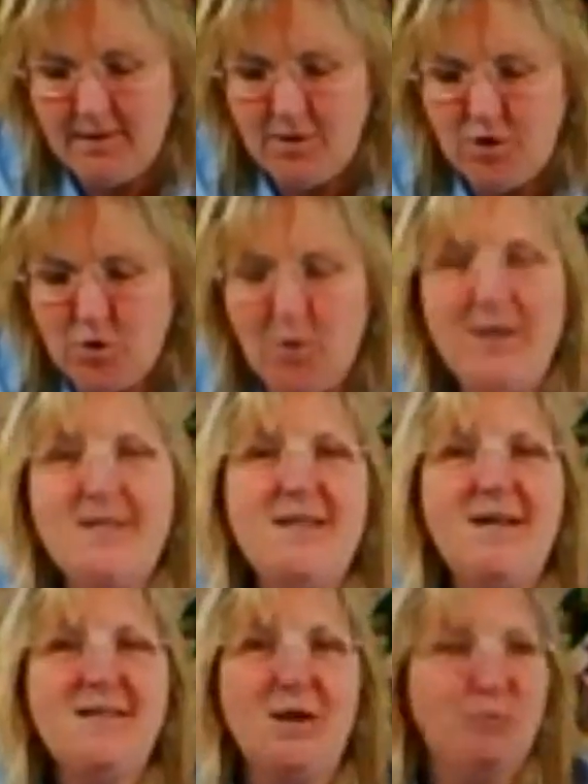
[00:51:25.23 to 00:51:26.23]
Joyce
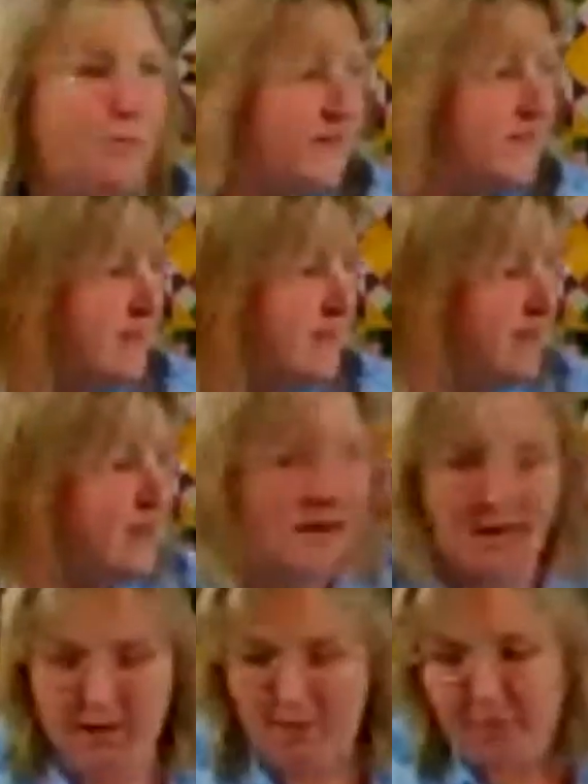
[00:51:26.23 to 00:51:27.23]
says, I recently
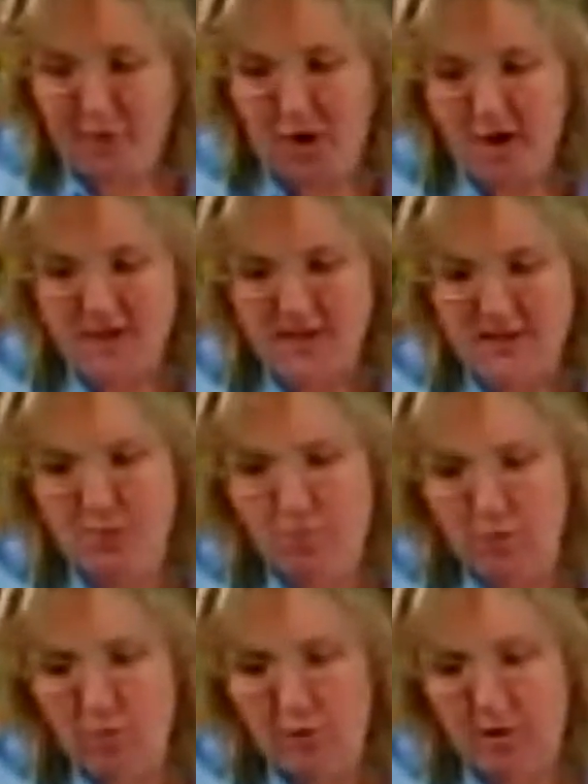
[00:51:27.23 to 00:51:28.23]
got a frosted
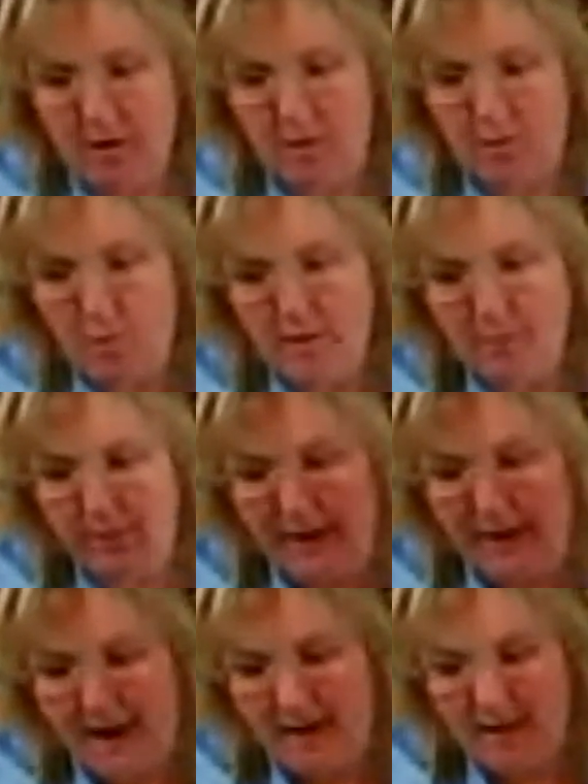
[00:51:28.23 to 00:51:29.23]
ruler with the
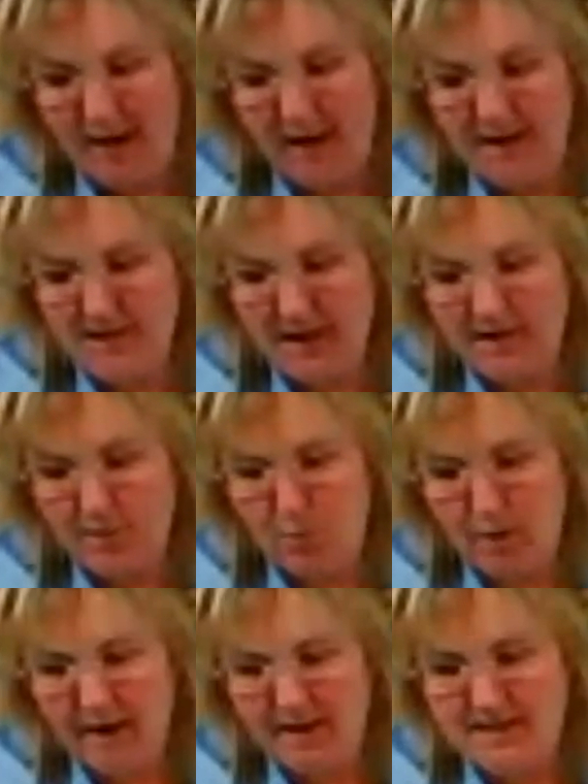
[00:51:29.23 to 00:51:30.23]
black lines like the
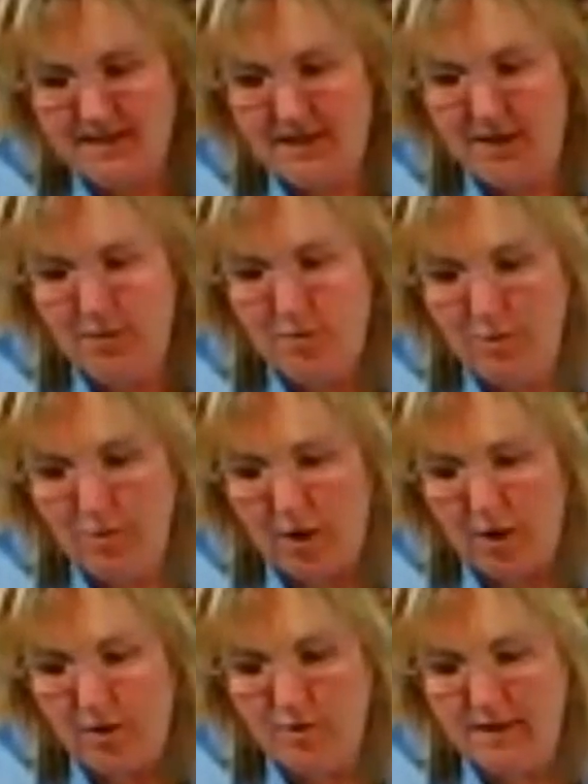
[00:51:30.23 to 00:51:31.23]
one I see you are
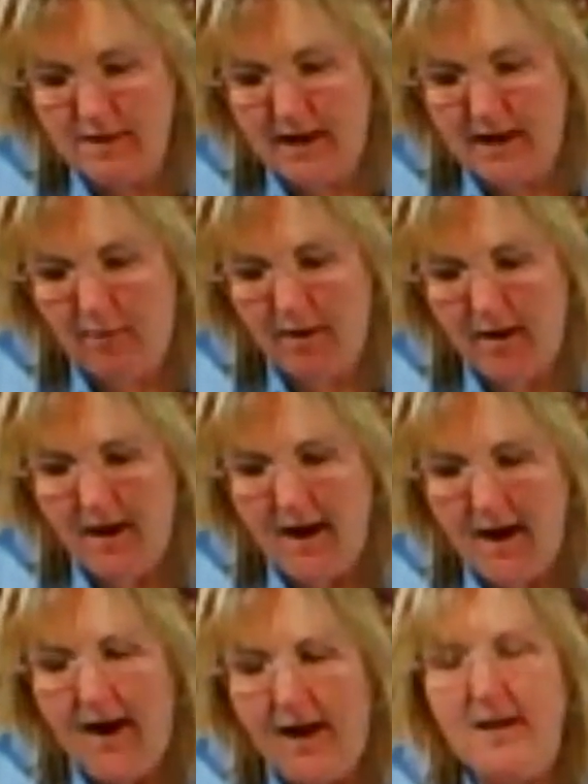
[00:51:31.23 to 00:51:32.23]
using now,
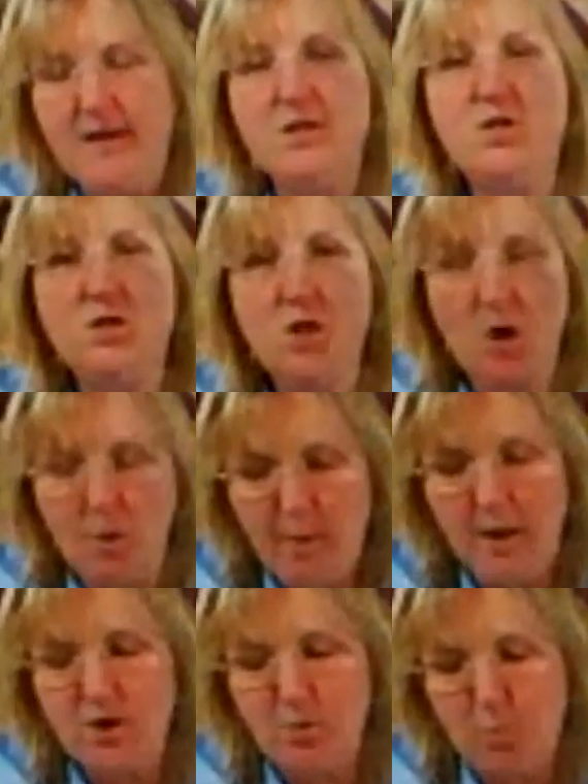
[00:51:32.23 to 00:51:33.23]
and it is so
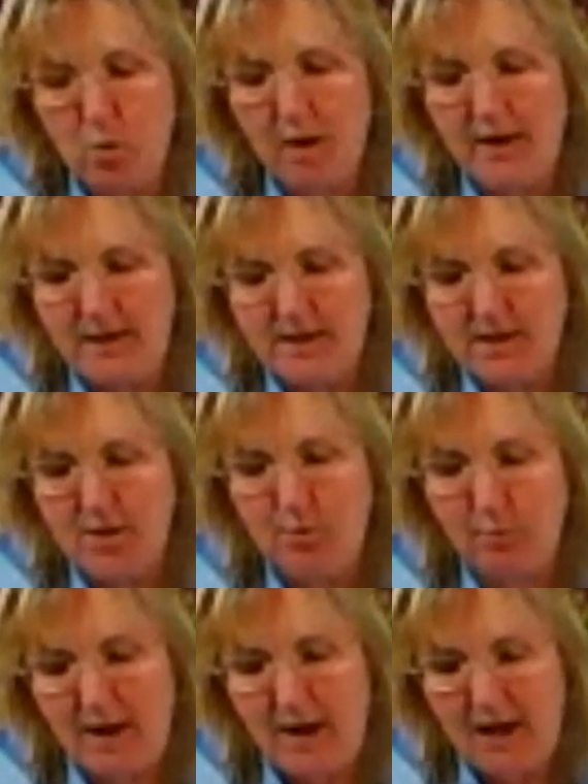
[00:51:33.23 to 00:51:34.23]
much more easy to
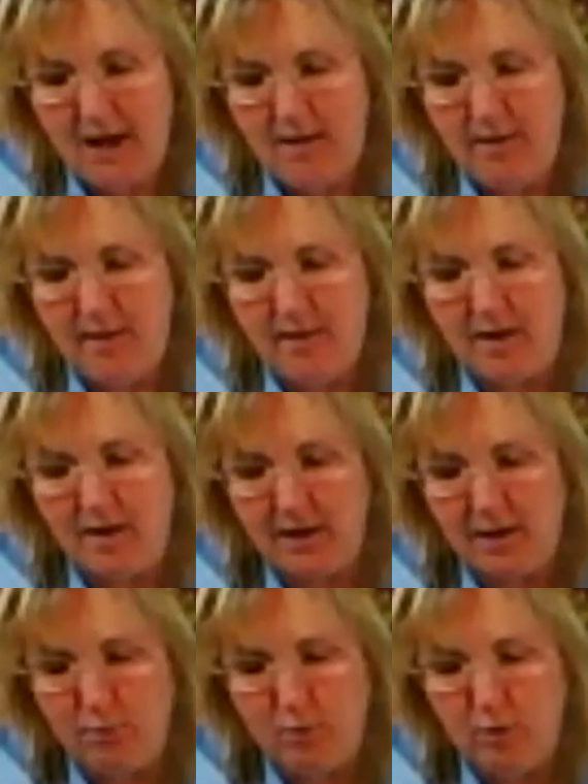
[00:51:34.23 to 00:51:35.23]
read than the
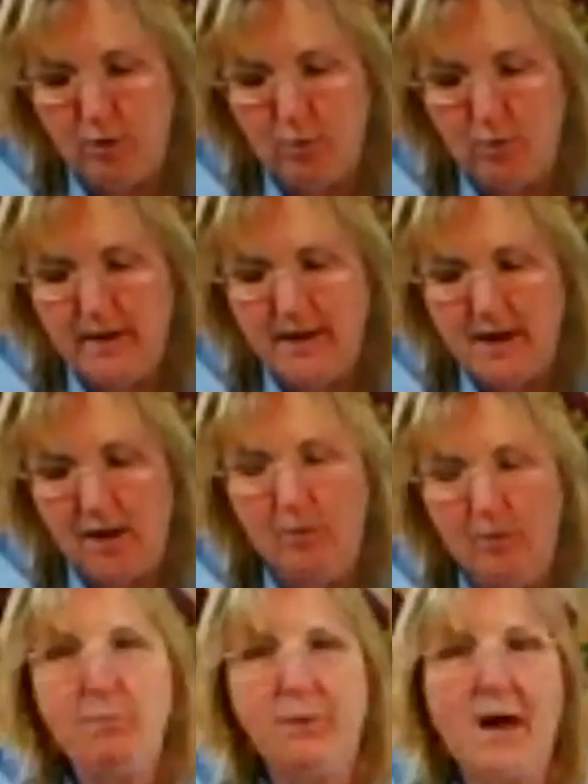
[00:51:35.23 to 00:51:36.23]
clear ruler with the
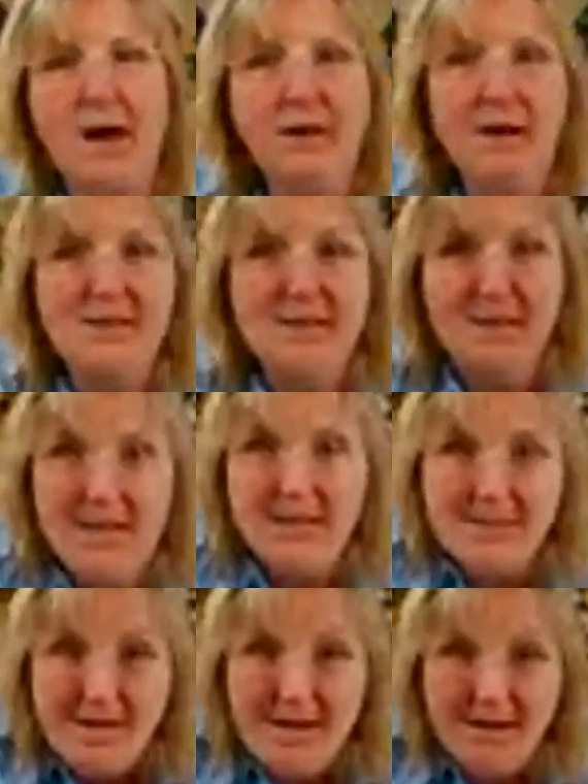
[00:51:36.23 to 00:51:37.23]
yellow and black lines,
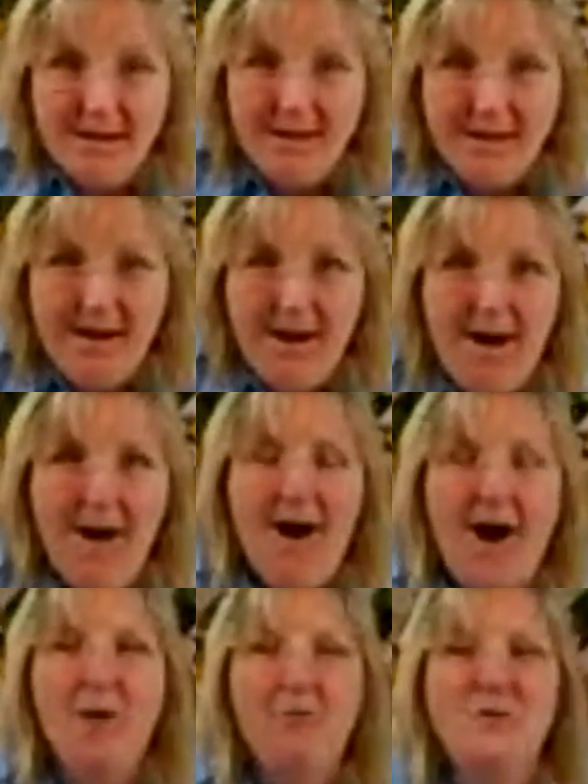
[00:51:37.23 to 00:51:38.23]
isn't it?
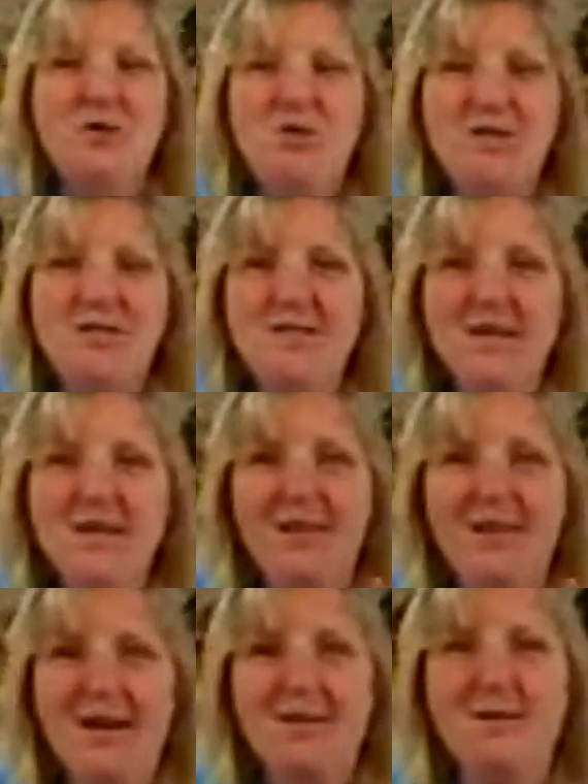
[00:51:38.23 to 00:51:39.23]
I was just thinking
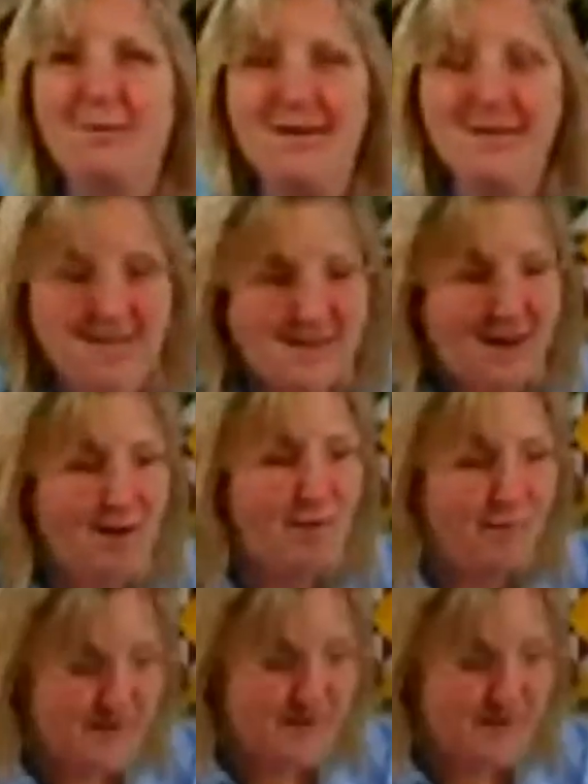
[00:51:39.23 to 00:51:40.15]
that to myself